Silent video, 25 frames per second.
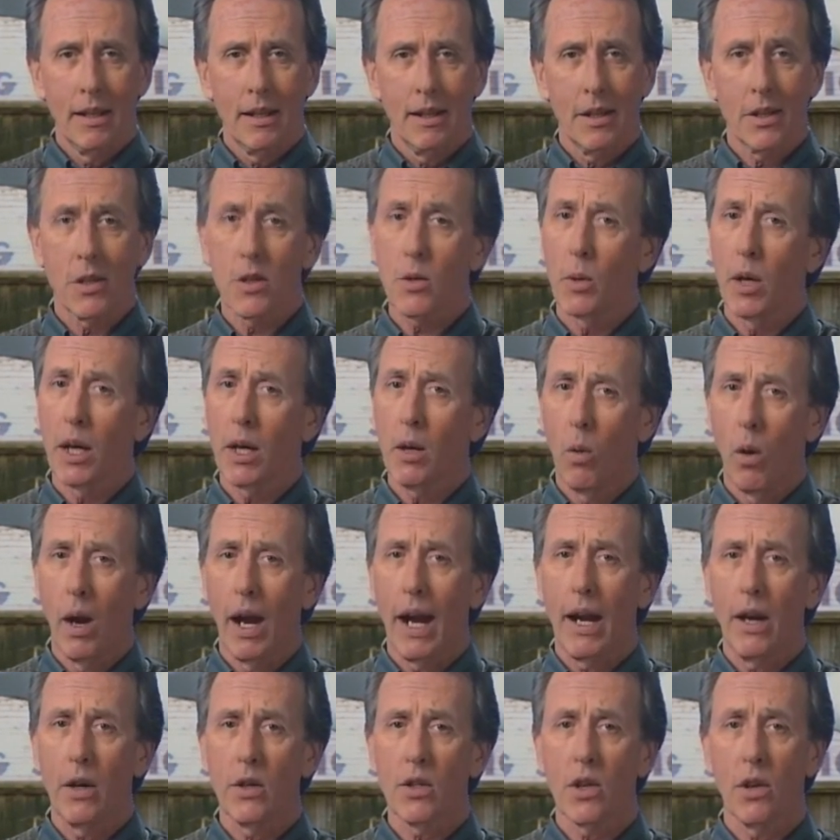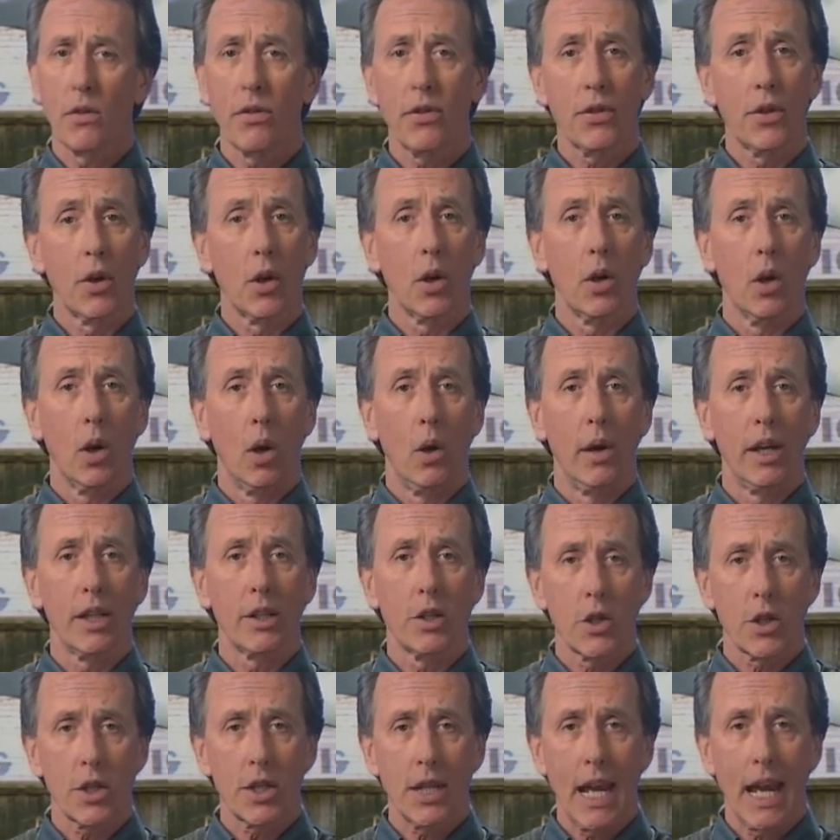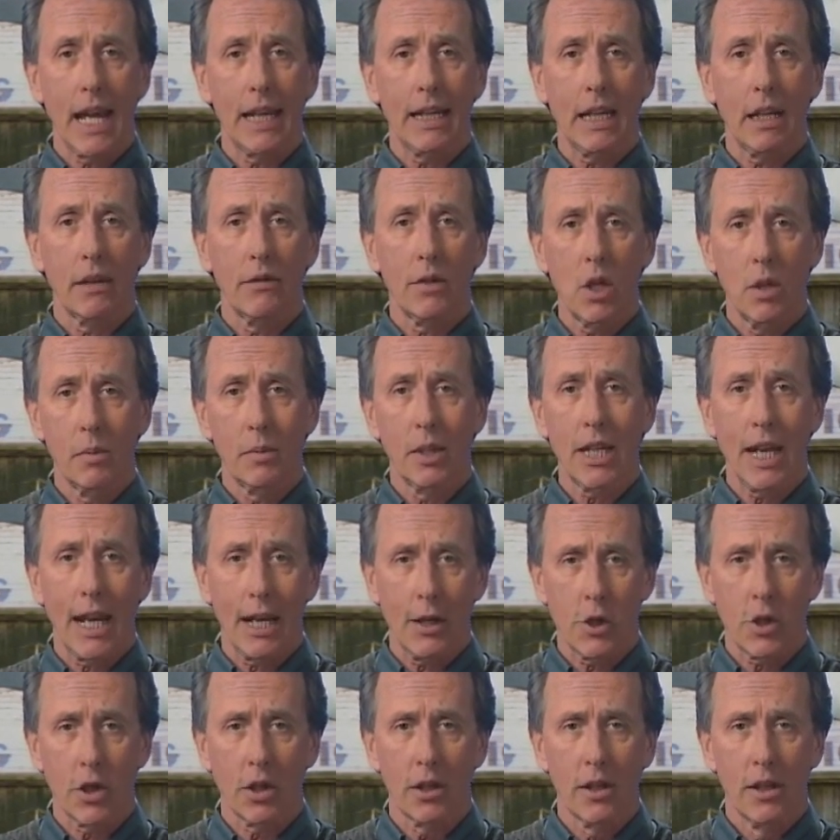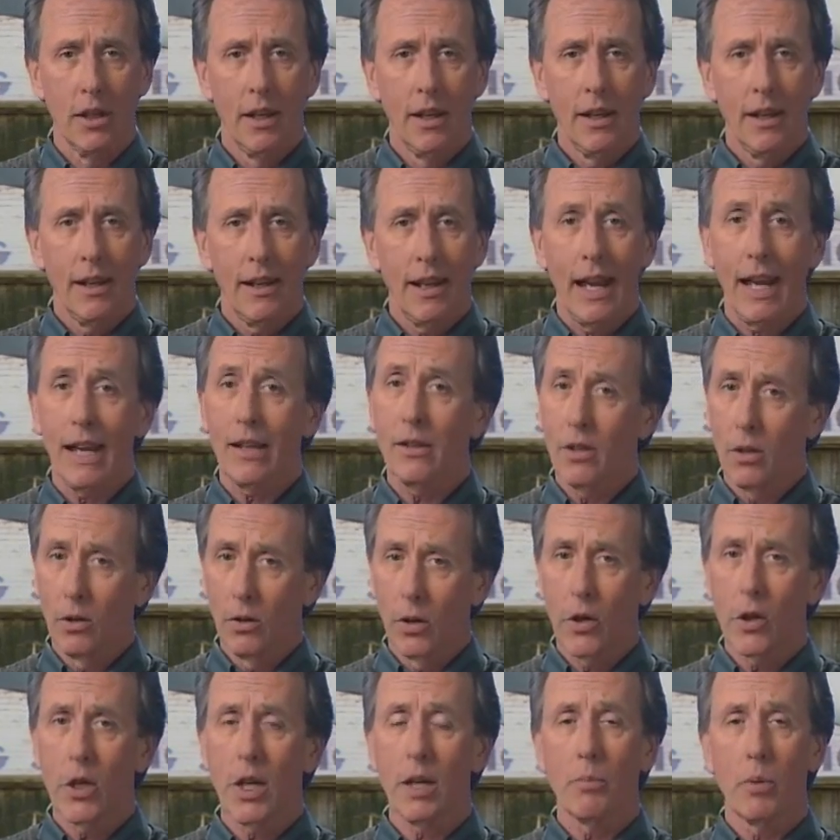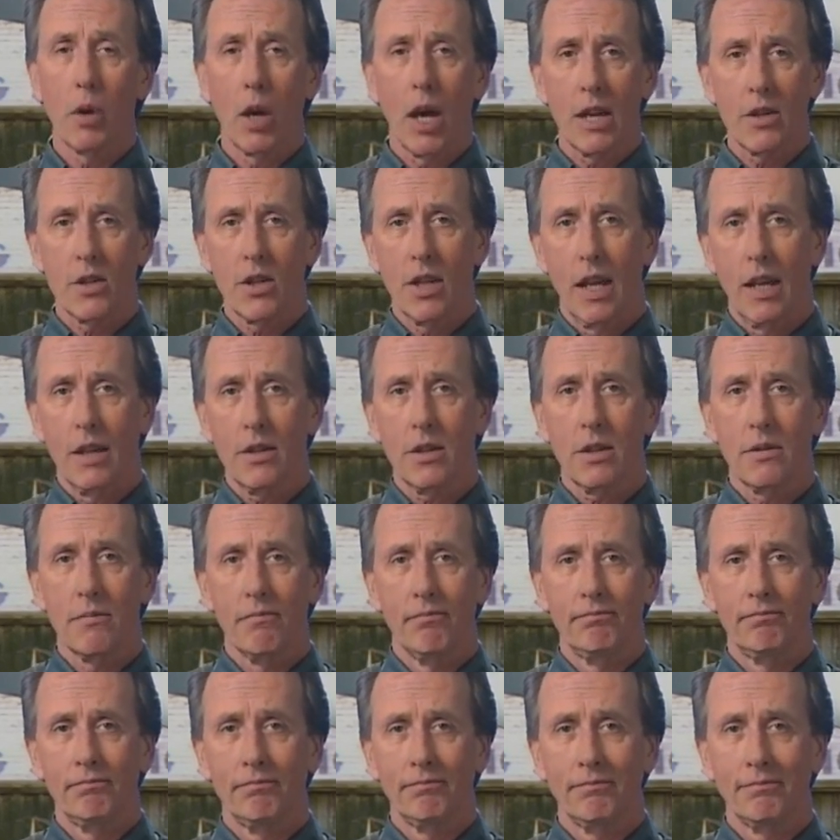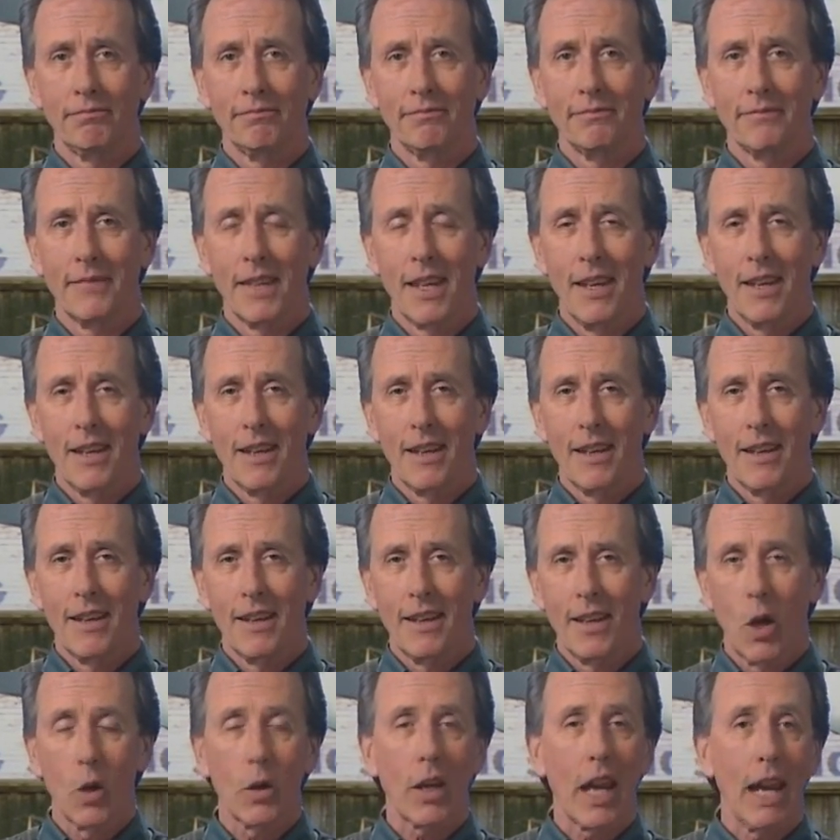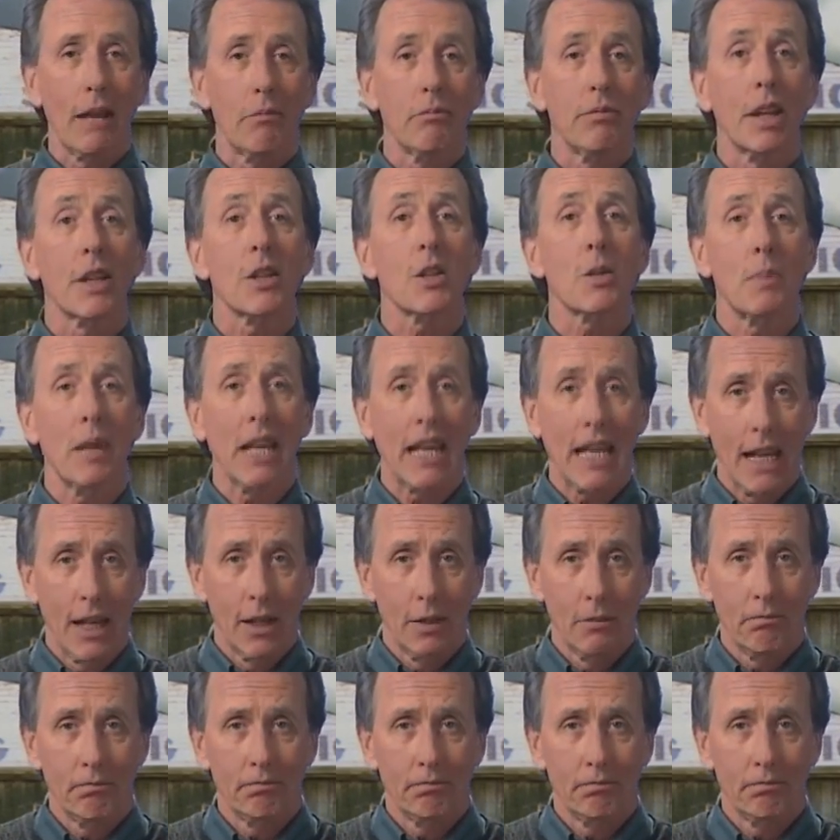This requires a thorough understanding of human nature and the learning process. Okay, let's begin.